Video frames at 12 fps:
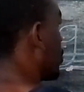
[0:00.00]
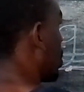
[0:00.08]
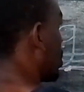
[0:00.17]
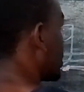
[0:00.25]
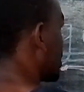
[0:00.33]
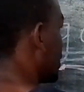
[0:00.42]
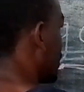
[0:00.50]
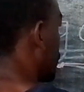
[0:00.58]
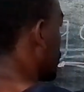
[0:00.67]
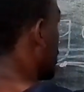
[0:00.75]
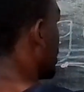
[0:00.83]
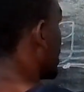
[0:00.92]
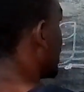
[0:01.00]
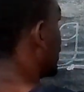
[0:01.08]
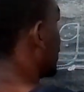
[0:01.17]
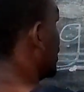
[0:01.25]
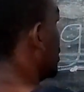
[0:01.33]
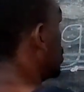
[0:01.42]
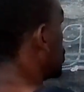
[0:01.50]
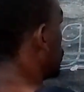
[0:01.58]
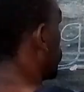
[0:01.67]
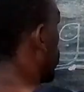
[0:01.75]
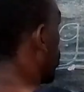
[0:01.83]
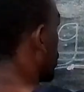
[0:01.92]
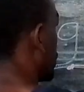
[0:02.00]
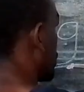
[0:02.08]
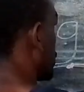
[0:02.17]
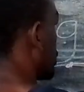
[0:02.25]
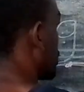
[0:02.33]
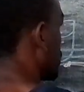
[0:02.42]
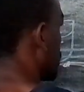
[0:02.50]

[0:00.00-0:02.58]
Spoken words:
velocity at each point